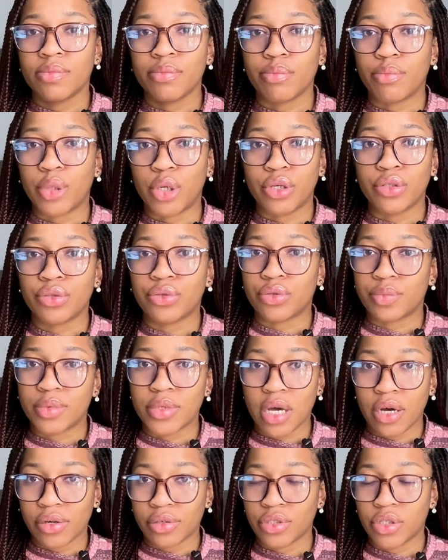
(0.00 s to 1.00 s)
blood group
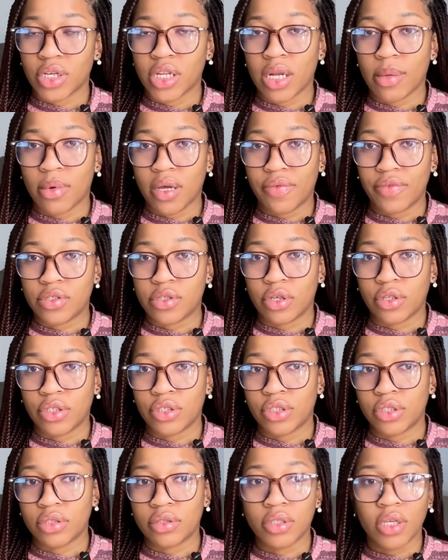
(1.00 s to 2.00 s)
now, talking about
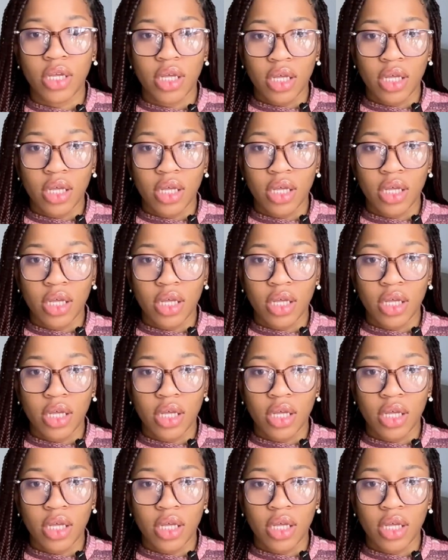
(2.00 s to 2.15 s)
physiology,